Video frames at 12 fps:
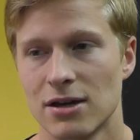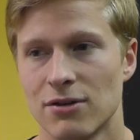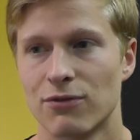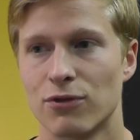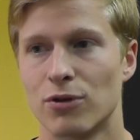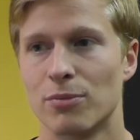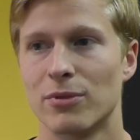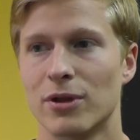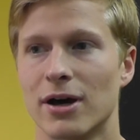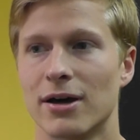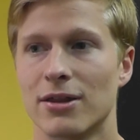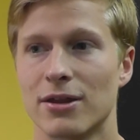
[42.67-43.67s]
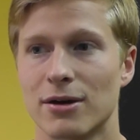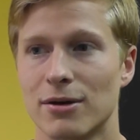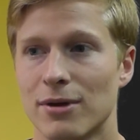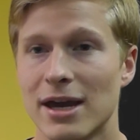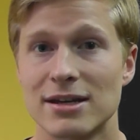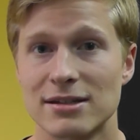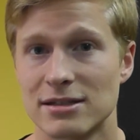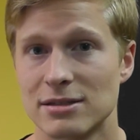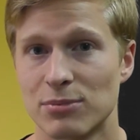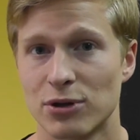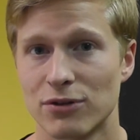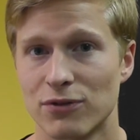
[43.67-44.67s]
from the agency's
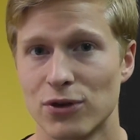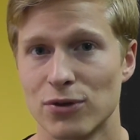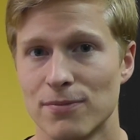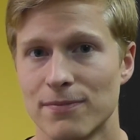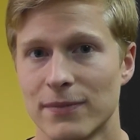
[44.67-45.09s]
point of view.